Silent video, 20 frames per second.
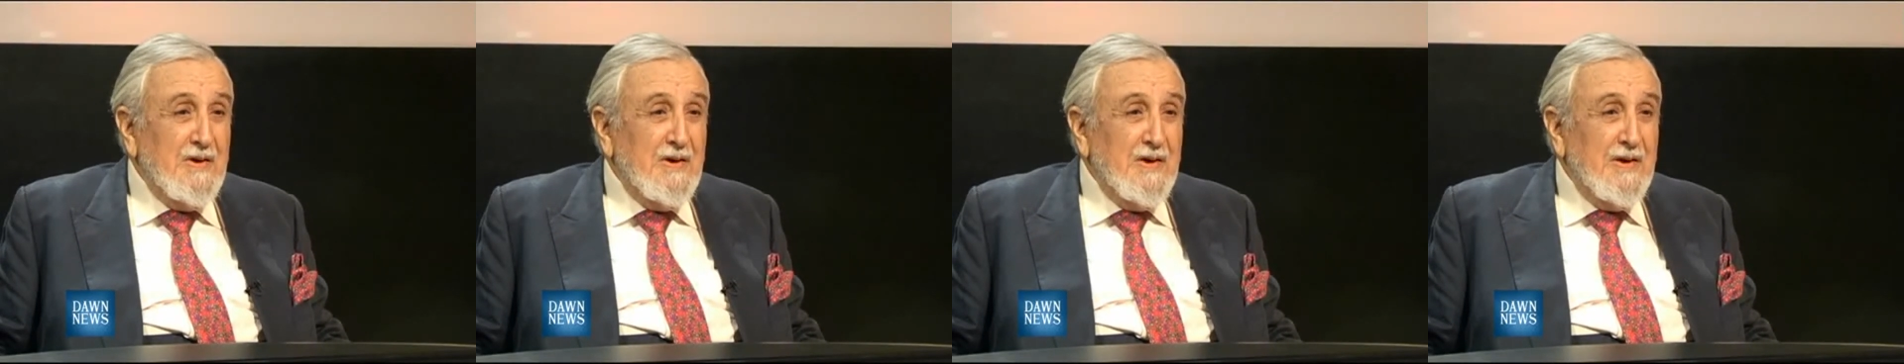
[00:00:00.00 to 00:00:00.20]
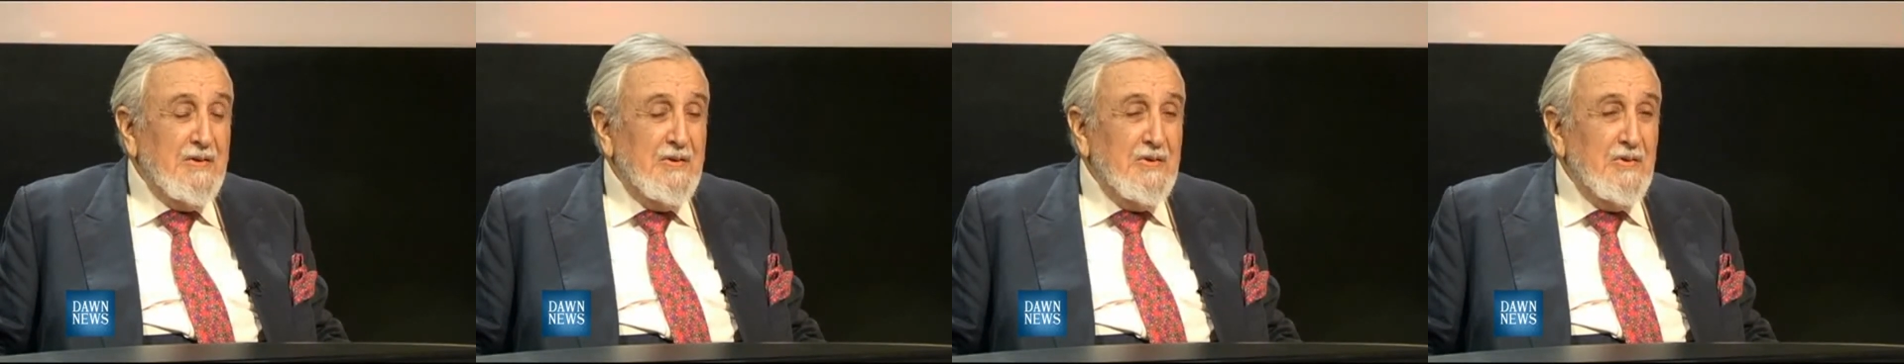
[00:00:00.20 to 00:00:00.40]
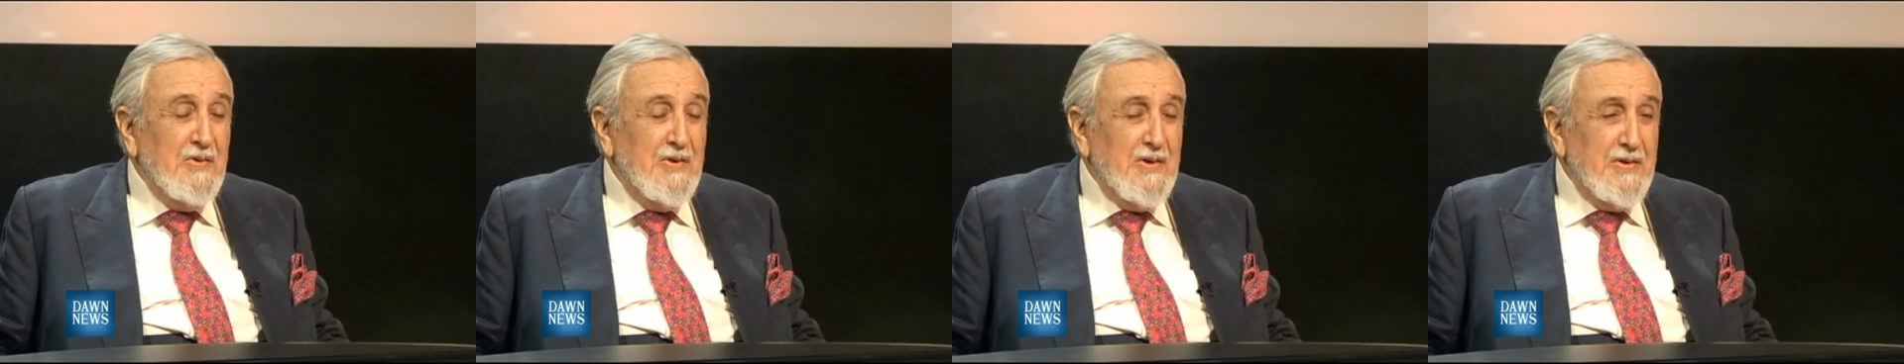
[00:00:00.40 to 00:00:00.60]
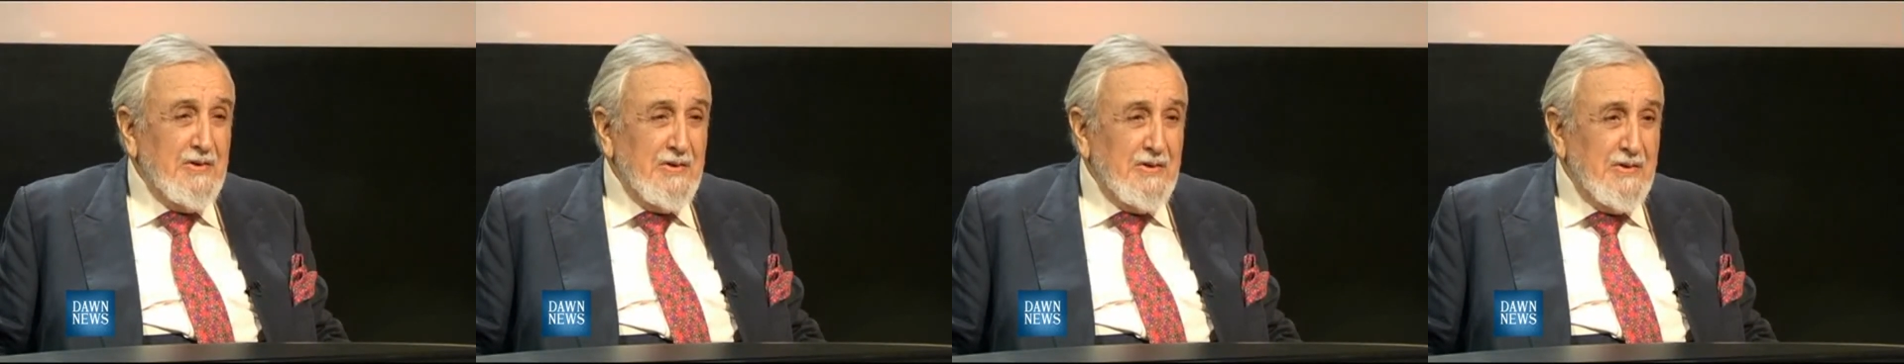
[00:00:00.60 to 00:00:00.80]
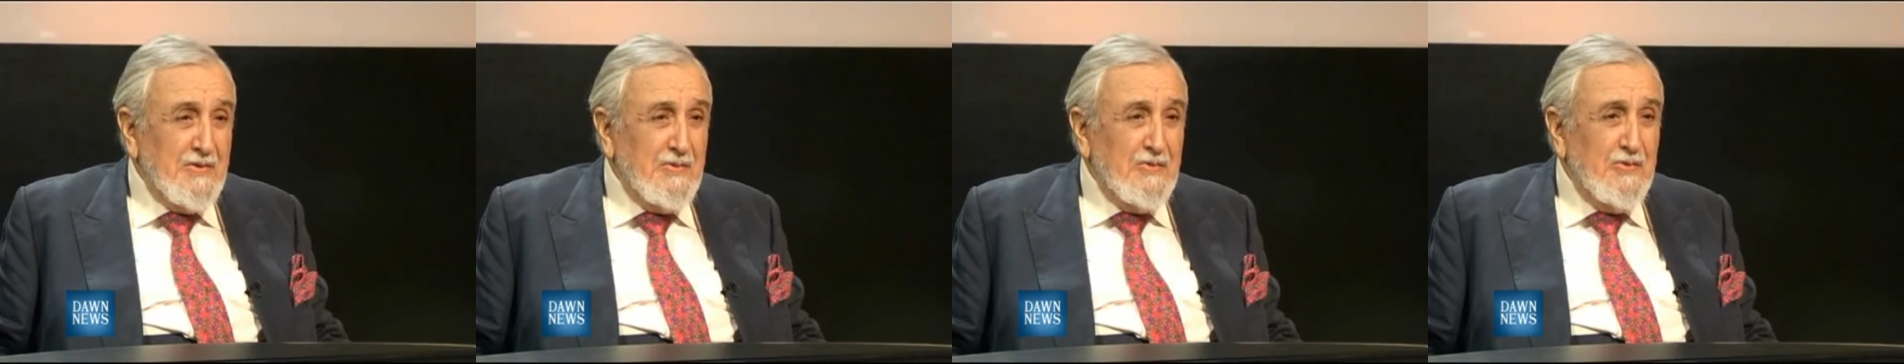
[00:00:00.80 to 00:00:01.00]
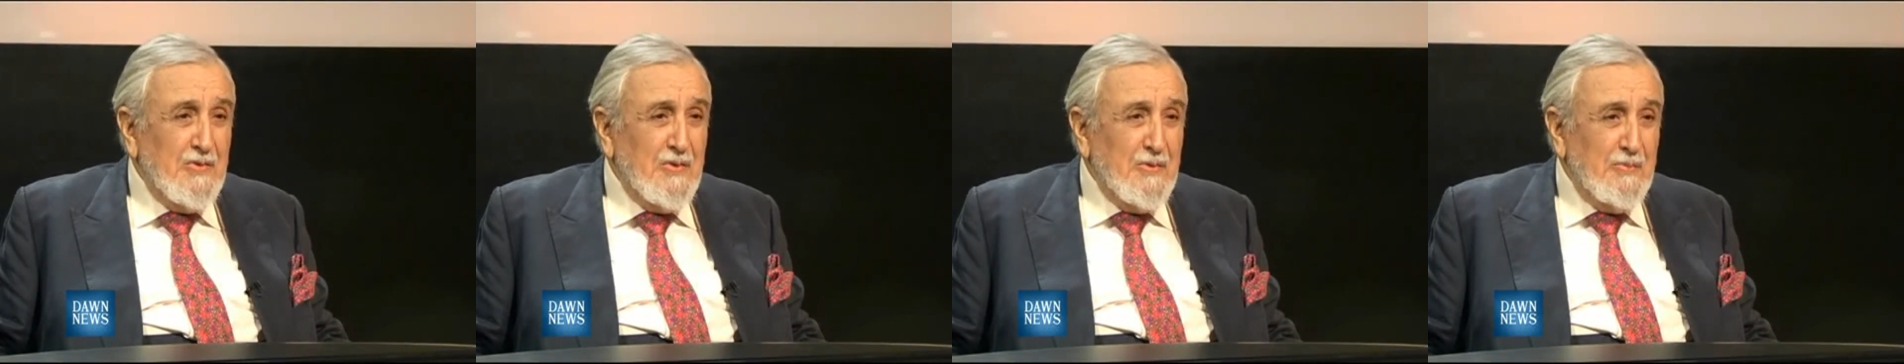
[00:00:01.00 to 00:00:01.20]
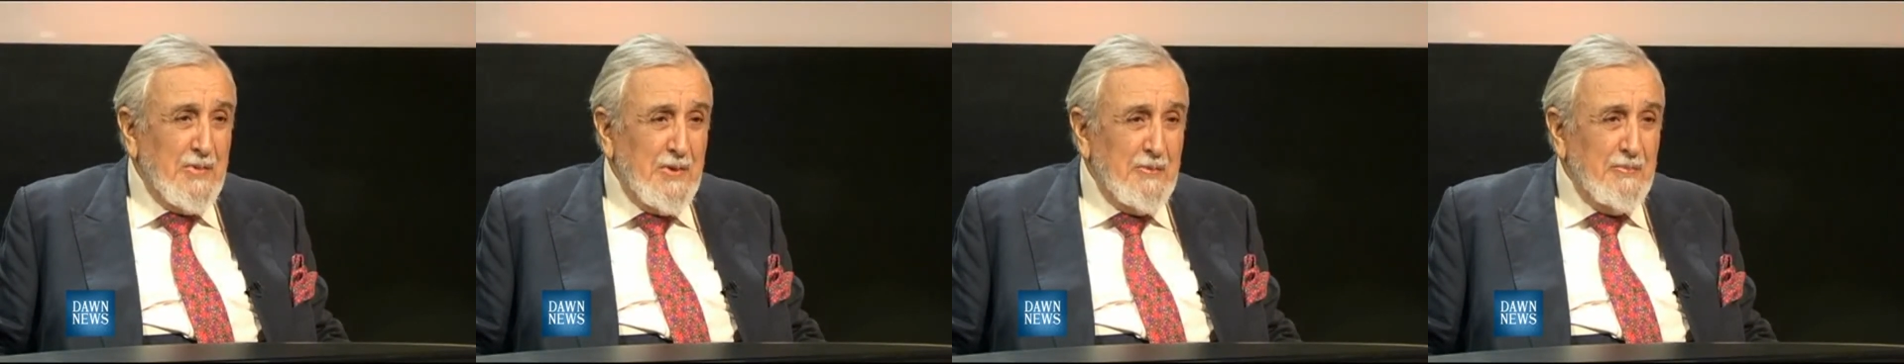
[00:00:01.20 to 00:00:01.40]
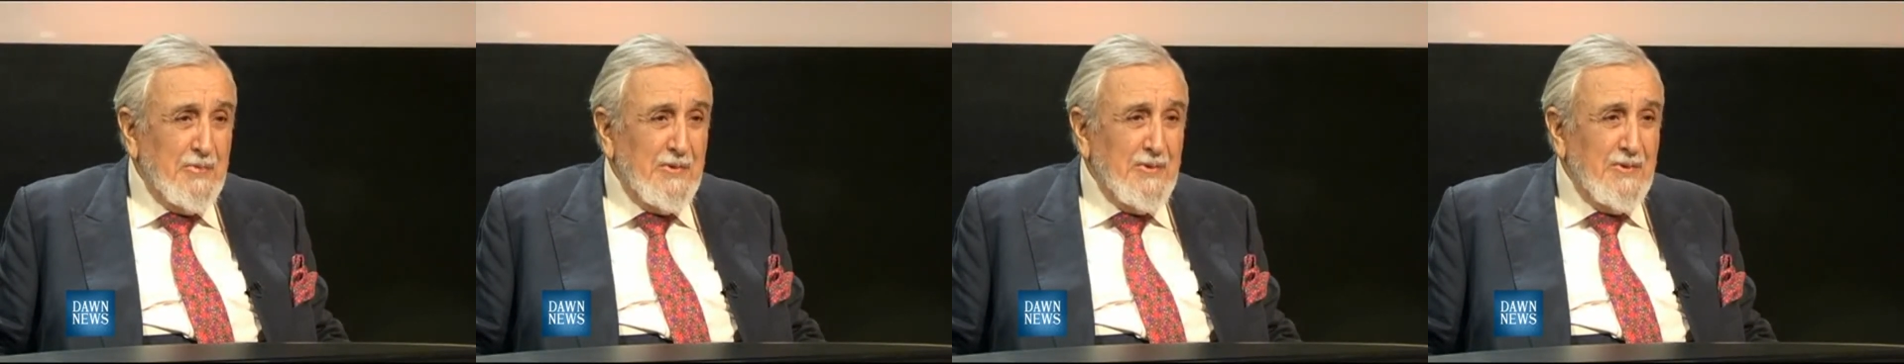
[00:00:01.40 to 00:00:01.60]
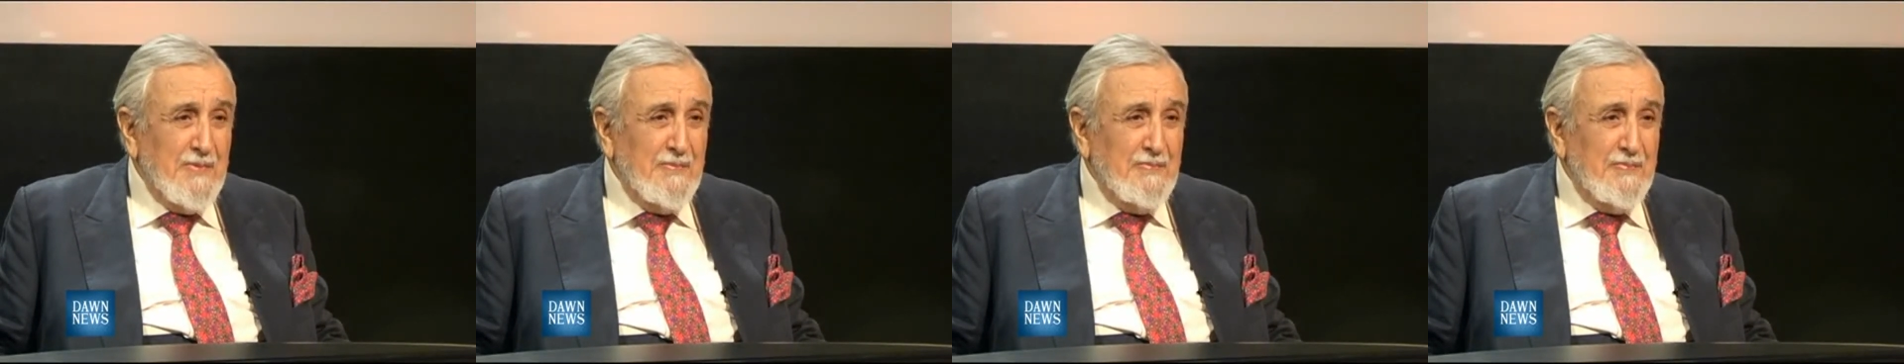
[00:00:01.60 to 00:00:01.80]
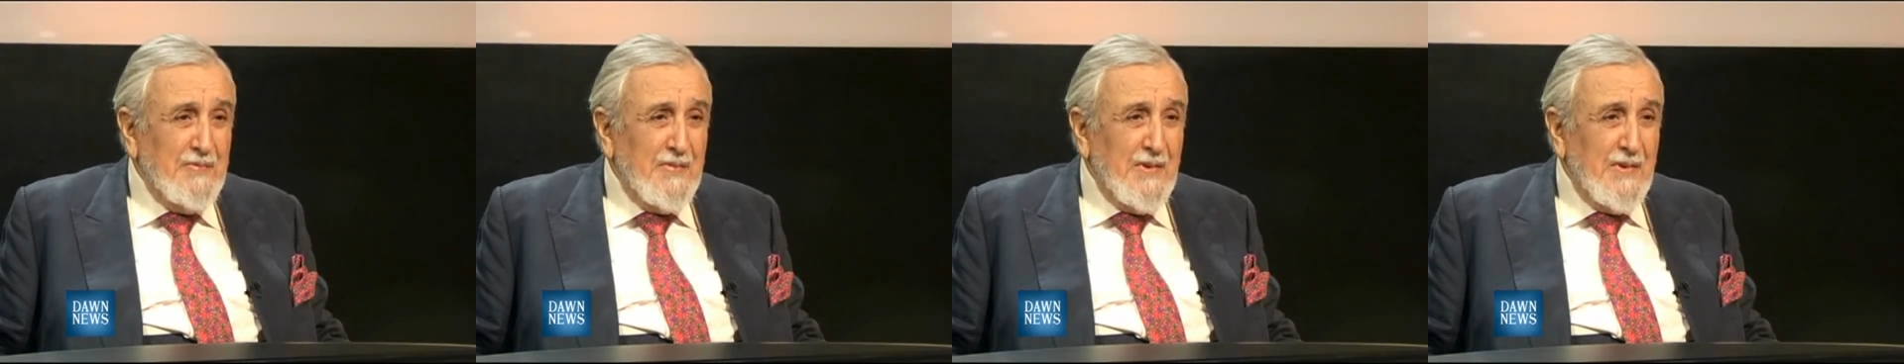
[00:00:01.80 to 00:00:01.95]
and donated to the people.